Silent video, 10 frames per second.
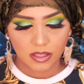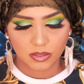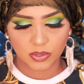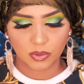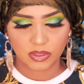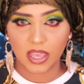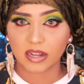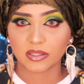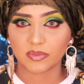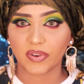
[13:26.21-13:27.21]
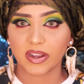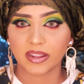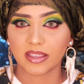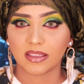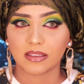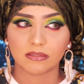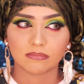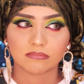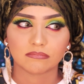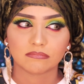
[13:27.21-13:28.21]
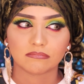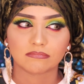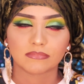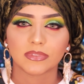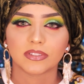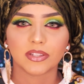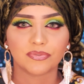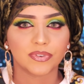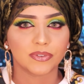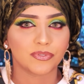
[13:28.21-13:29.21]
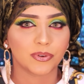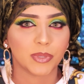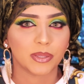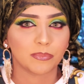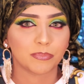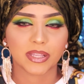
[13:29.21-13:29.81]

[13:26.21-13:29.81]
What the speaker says: So that is very different for me,